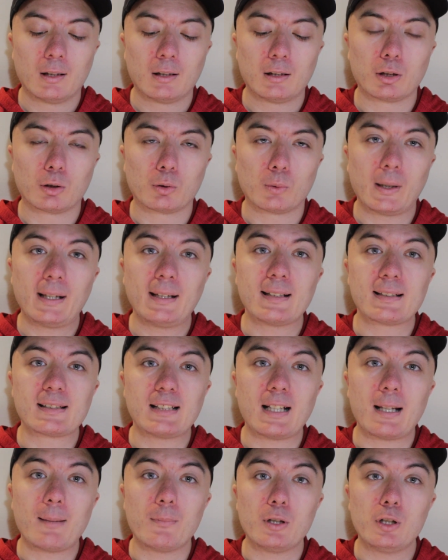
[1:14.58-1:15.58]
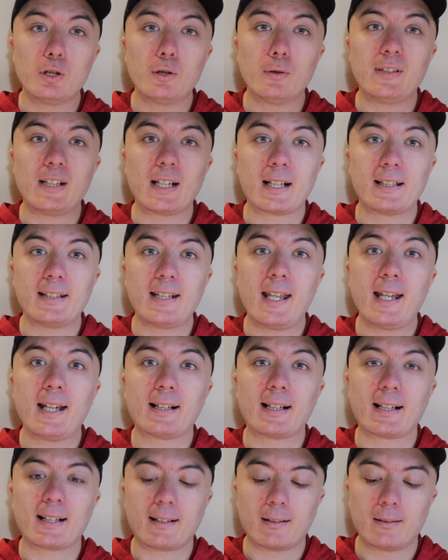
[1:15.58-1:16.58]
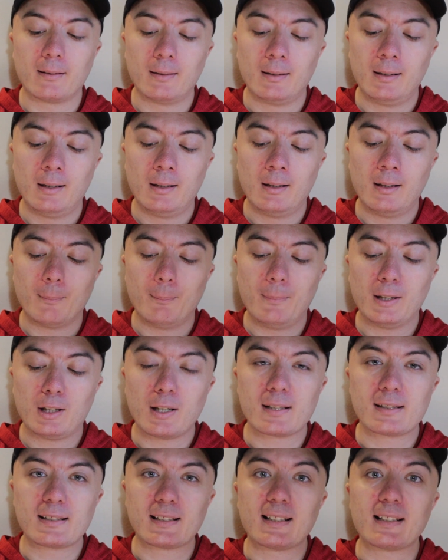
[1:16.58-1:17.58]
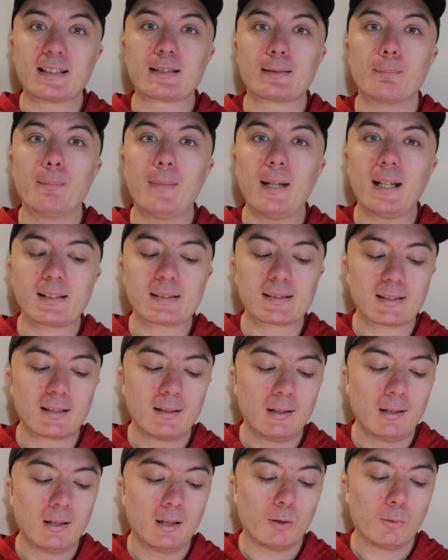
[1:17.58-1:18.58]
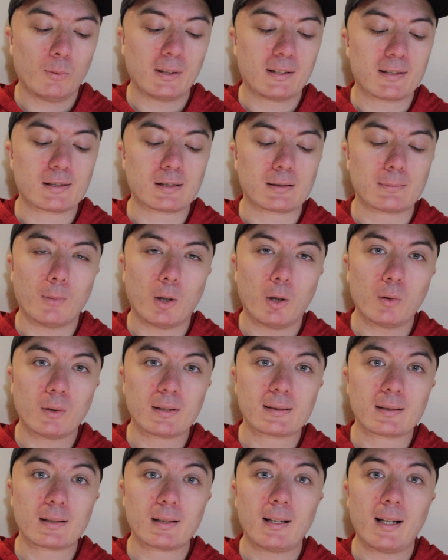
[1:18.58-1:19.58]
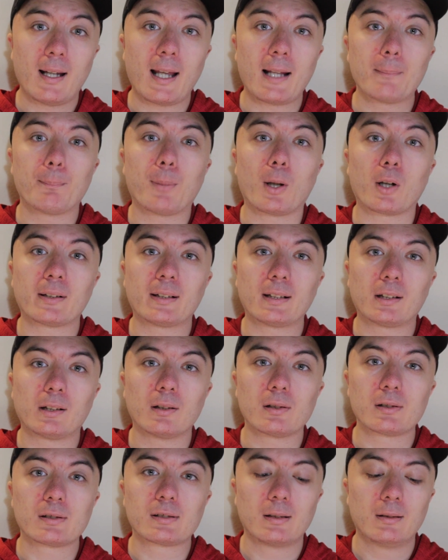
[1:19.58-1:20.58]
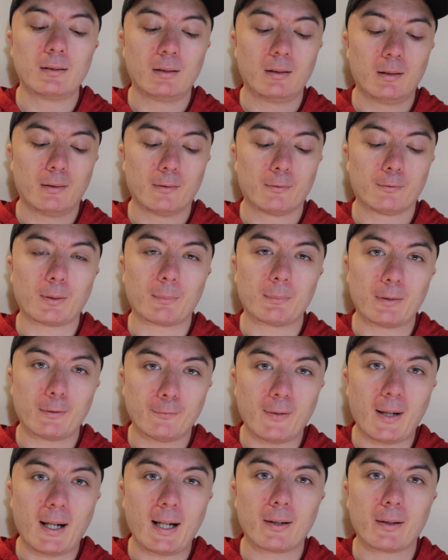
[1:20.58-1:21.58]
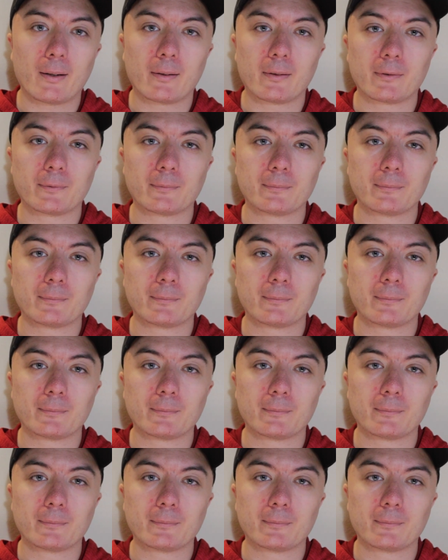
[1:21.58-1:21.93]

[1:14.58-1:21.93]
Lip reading: The rain is named lluvia negra because it is mixed with the smokes and particles from the fire.